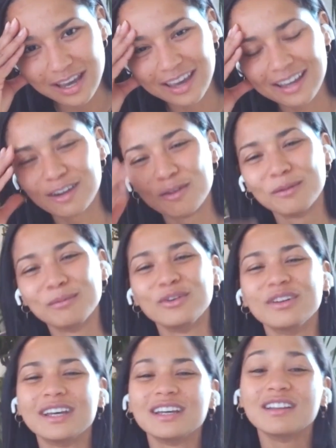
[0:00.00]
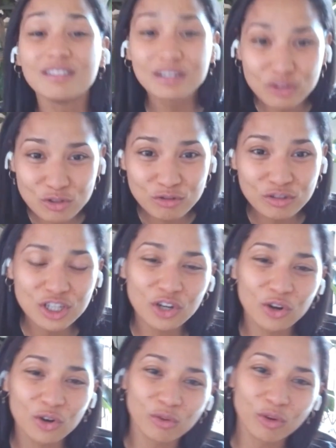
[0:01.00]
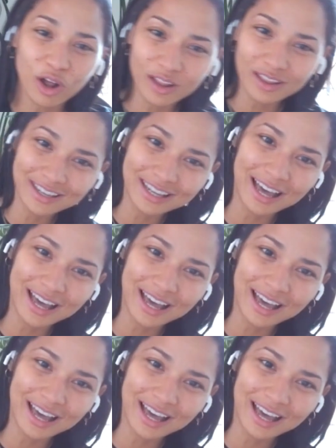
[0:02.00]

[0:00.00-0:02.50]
And I remember like literally crawling